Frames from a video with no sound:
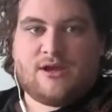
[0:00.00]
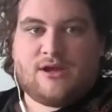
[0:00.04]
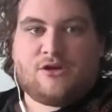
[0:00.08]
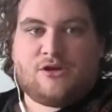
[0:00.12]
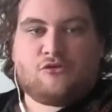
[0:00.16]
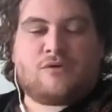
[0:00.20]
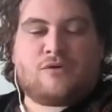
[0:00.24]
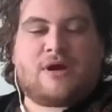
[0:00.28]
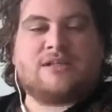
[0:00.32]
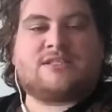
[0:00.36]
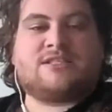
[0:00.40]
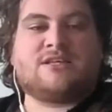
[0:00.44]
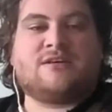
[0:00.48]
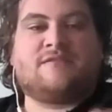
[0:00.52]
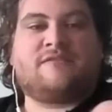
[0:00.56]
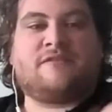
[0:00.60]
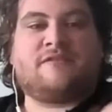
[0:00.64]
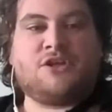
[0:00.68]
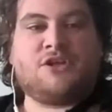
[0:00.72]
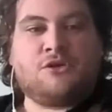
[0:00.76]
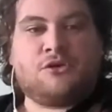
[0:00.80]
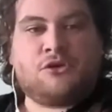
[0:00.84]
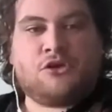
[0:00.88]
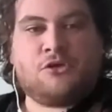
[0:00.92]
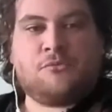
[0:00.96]
Writing for
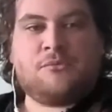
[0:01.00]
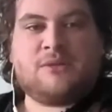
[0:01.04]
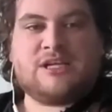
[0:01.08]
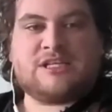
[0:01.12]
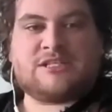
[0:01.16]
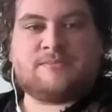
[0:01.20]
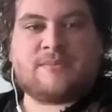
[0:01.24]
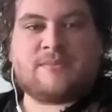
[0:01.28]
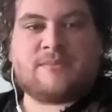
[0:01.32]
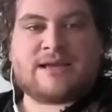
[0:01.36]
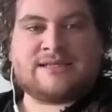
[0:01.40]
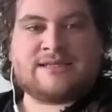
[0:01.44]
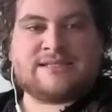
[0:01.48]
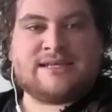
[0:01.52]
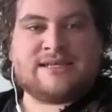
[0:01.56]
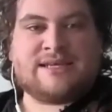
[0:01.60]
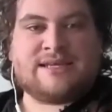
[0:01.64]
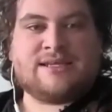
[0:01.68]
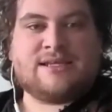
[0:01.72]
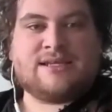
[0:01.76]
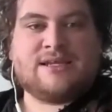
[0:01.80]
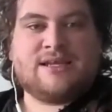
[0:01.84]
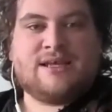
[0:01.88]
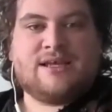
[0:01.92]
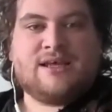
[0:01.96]
New Humanist
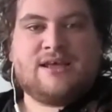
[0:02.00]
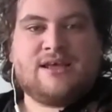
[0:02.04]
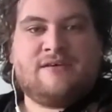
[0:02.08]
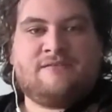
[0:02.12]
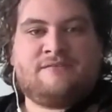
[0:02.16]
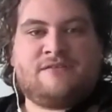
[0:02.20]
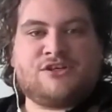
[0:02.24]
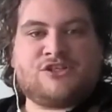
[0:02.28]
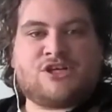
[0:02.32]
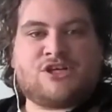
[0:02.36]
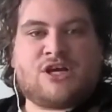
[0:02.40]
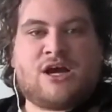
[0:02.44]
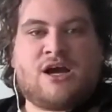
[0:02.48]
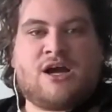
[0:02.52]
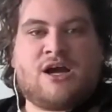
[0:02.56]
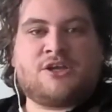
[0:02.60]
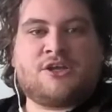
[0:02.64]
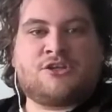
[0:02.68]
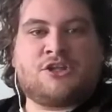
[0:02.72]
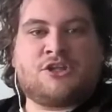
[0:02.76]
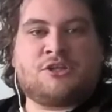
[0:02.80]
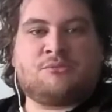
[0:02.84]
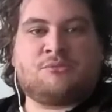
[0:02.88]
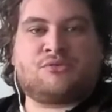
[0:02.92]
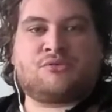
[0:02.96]
magazine, Fisher argued
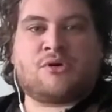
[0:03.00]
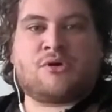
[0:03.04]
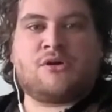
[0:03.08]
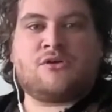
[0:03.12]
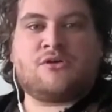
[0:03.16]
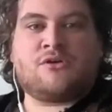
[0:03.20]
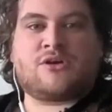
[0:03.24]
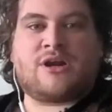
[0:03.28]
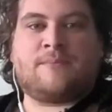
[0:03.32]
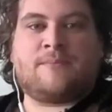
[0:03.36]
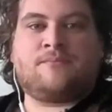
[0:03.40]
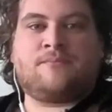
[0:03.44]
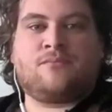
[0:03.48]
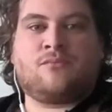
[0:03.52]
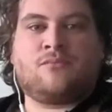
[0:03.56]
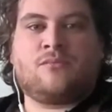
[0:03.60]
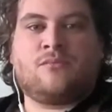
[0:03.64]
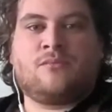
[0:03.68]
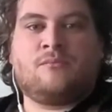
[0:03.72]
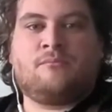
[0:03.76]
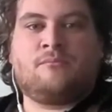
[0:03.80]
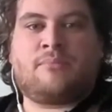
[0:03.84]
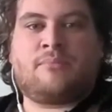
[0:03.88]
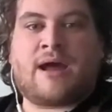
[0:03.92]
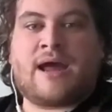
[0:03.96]
that the programme,
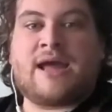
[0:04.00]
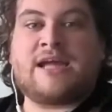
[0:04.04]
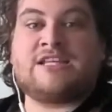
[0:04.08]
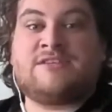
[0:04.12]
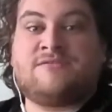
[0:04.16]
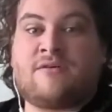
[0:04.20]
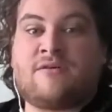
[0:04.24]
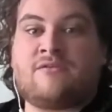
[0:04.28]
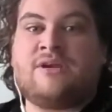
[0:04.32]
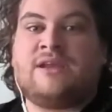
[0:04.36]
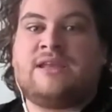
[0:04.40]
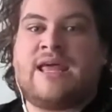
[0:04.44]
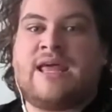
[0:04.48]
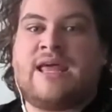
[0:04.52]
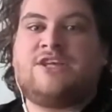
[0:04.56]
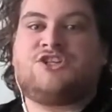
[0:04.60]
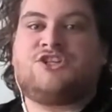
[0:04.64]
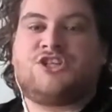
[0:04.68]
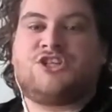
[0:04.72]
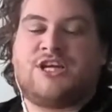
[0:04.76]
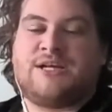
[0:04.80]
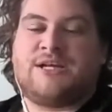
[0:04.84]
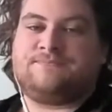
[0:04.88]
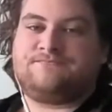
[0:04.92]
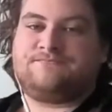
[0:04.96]
by its very
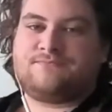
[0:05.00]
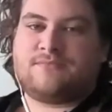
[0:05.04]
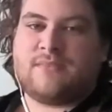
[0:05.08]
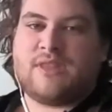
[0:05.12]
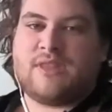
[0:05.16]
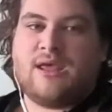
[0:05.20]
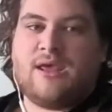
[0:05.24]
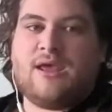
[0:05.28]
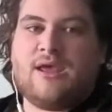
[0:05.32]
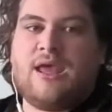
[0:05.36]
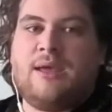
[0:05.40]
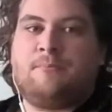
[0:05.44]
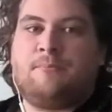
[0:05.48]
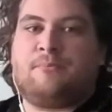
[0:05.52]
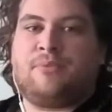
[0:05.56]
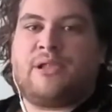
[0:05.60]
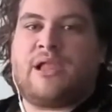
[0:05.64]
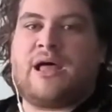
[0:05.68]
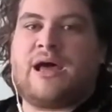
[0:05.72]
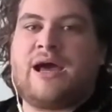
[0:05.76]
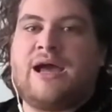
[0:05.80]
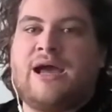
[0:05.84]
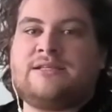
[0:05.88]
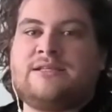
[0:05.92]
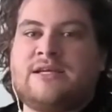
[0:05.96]
nature,
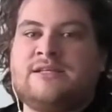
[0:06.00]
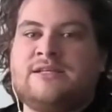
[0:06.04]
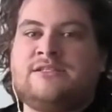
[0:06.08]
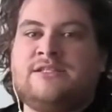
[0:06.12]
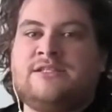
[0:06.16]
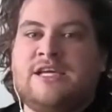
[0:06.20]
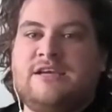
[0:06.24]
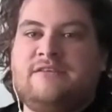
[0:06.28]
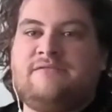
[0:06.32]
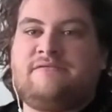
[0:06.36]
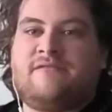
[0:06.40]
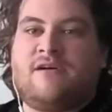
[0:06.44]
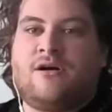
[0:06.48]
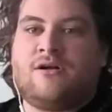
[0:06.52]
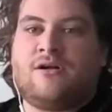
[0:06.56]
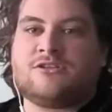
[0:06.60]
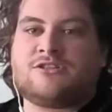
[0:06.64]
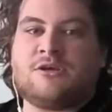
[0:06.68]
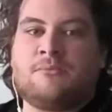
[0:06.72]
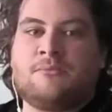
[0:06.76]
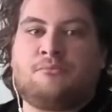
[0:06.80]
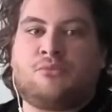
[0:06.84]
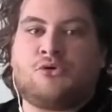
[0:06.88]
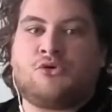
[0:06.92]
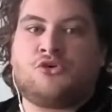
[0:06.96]
implied a default
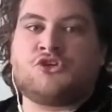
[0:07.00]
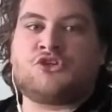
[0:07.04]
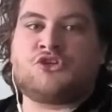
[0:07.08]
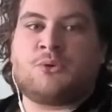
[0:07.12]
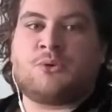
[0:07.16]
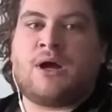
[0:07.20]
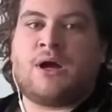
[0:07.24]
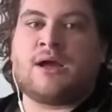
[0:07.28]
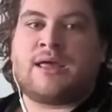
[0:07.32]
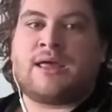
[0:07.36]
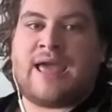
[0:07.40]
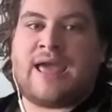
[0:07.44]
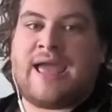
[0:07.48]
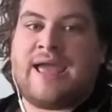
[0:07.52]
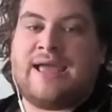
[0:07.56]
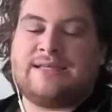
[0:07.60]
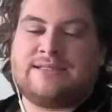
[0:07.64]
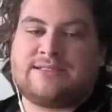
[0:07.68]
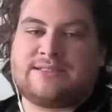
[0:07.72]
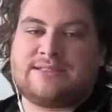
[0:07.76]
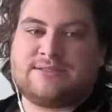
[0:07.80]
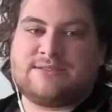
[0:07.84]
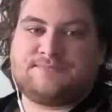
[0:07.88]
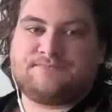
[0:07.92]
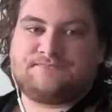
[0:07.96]
bourgeois
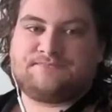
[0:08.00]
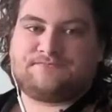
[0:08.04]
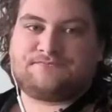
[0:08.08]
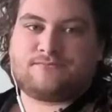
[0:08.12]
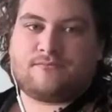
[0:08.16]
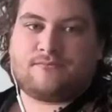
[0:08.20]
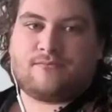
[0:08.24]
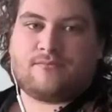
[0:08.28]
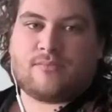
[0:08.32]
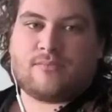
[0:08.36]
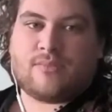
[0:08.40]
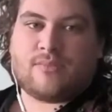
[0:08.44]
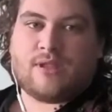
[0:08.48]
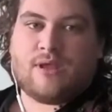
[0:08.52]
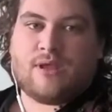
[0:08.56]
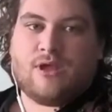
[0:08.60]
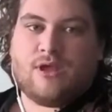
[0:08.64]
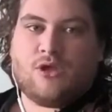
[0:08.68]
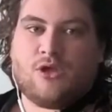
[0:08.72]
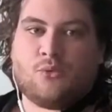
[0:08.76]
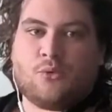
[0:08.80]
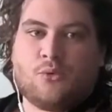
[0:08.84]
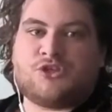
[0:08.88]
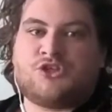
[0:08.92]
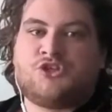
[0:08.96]
gaze,
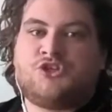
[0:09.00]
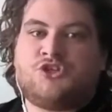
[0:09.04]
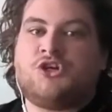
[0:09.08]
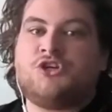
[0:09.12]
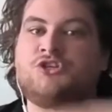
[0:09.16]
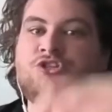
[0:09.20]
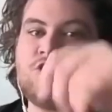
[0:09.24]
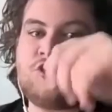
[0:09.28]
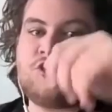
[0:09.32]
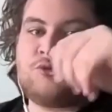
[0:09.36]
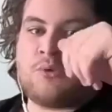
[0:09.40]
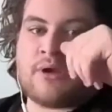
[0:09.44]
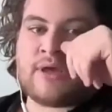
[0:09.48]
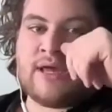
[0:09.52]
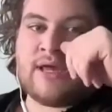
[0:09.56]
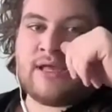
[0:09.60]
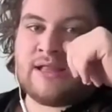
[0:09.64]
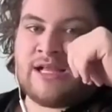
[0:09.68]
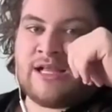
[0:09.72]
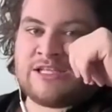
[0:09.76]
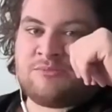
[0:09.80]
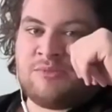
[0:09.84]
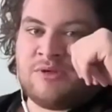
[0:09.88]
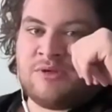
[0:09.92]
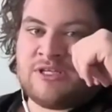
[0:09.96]
which judges working
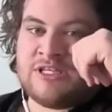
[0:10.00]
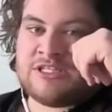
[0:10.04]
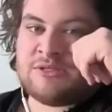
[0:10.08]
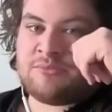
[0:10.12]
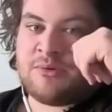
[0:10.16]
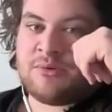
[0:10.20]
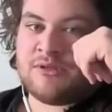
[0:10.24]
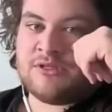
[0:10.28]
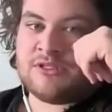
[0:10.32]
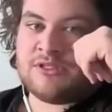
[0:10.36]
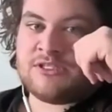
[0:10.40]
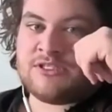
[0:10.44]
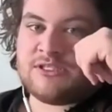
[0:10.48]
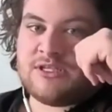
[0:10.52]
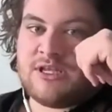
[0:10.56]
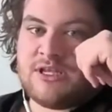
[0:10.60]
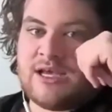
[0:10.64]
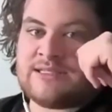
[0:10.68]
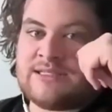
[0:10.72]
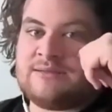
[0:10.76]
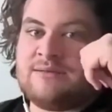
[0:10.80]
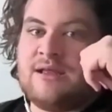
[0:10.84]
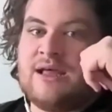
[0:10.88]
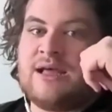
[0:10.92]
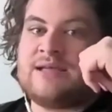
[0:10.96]
class participants
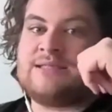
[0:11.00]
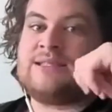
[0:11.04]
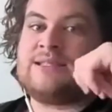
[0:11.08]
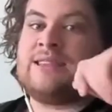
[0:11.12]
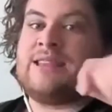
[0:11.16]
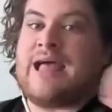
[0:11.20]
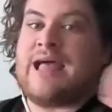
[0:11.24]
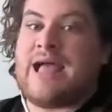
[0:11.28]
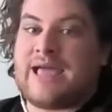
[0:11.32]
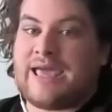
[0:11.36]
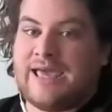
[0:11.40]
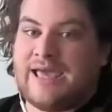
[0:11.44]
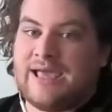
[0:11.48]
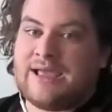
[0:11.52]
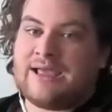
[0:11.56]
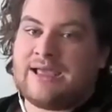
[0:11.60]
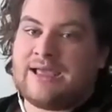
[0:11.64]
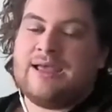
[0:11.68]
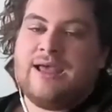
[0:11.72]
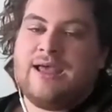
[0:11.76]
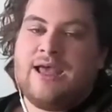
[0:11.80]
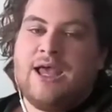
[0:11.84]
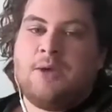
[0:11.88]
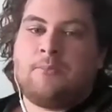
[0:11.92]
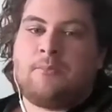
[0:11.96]
as, as lacking
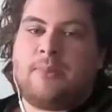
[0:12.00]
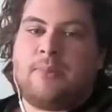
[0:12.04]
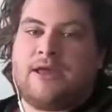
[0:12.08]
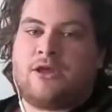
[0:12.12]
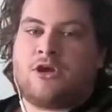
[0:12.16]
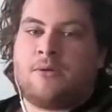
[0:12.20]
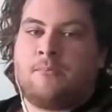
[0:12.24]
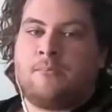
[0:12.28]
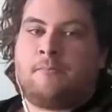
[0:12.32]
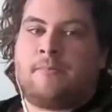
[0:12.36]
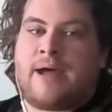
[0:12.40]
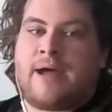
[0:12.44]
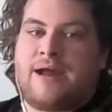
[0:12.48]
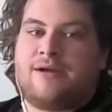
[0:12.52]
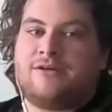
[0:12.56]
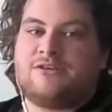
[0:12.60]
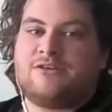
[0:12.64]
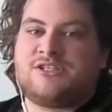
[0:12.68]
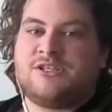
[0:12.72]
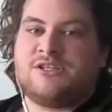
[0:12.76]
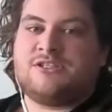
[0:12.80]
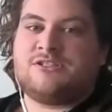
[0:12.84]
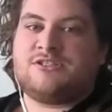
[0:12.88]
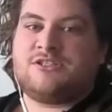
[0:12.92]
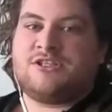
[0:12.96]
by
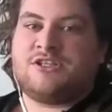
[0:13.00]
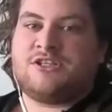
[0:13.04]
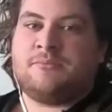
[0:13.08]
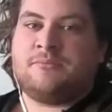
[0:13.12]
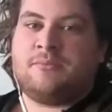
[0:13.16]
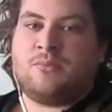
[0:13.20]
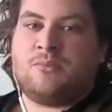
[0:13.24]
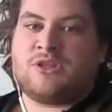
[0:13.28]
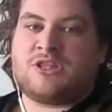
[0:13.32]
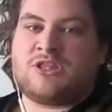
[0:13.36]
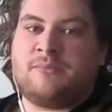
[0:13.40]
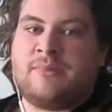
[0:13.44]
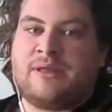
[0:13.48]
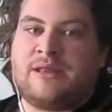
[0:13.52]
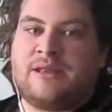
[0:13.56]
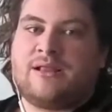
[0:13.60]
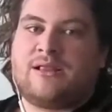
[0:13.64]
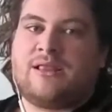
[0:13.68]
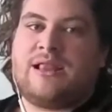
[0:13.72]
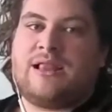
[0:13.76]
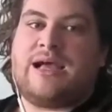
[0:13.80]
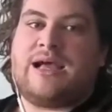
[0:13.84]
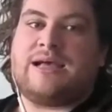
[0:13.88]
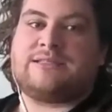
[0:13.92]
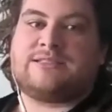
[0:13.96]
comparison to them with the middle
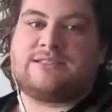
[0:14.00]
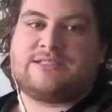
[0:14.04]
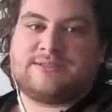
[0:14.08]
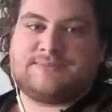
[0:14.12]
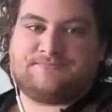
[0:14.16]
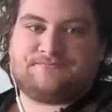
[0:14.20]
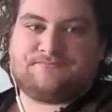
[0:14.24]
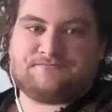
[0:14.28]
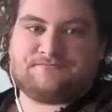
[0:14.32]
class.